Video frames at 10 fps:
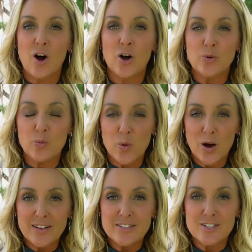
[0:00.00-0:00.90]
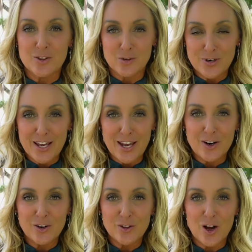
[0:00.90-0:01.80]
on one to three
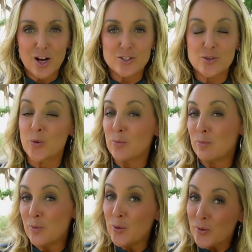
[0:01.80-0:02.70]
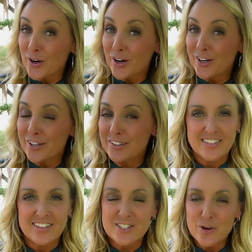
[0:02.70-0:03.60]
acre lots or more.
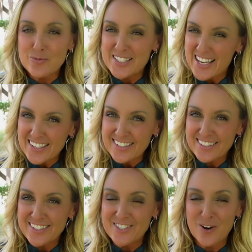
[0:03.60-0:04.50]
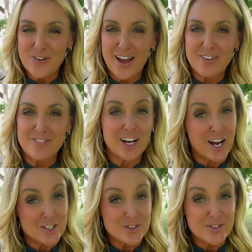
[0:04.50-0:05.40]
These homes technically don't have a
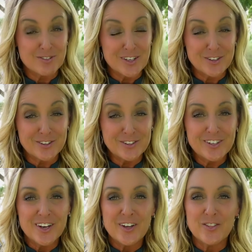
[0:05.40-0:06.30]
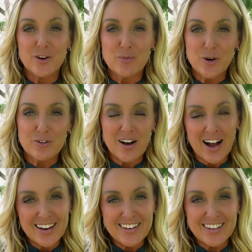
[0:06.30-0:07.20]
country feel. They're more of
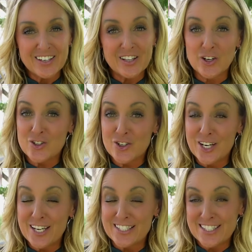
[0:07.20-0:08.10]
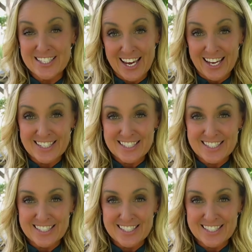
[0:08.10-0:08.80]
high-end luxury estates.